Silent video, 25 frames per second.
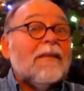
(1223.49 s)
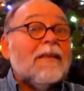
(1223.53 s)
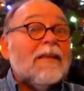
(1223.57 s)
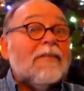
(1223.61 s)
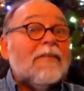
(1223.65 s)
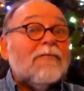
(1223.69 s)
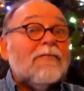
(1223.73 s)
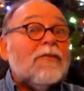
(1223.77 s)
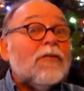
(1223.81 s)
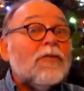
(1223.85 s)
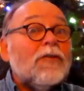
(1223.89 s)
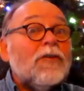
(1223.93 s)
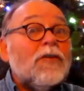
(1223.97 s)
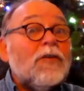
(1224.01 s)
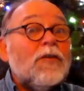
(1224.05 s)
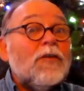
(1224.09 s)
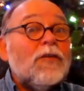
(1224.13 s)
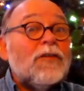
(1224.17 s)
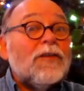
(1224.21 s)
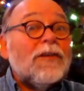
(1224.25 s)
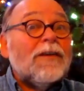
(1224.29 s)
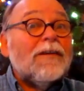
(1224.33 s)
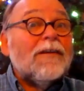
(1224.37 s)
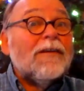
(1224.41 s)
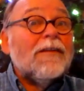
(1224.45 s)
if you're
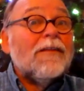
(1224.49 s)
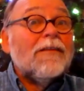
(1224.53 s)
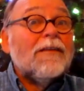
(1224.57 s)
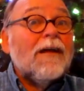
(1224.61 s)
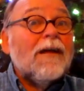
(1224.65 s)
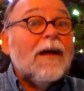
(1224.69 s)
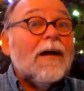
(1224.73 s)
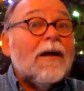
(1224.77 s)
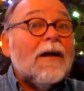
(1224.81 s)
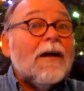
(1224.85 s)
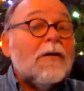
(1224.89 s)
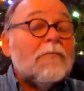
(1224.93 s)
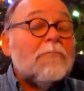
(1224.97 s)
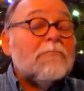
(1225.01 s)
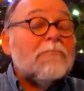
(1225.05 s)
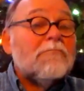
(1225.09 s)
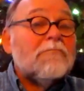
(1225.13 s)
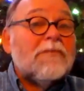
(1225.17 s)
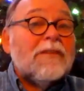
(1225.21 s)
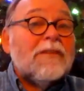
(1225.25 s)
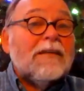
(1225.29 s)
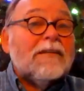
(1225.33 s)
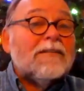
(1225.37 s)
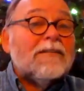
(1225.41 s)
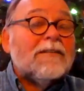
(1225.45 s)
using
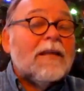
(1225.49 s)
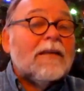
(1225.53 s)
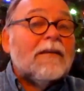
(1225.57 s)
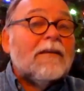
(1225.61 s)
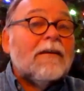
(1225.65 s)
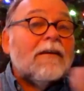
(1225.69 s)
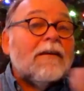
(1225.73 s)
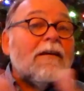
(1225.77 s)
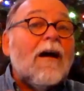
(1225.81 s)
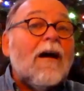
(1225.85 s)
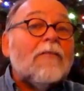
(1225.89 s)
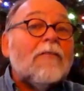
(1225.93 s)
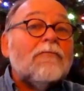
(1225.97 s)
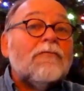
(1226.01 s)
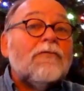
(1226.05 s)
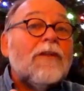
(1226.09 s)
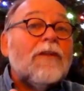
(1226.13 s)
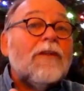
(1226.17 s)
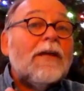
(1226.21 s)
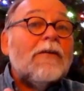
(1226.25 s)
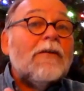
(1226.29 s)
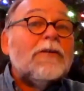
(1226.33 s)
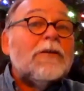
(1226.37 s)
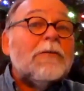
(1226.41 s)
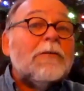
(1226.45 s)
things like a cotton flannel,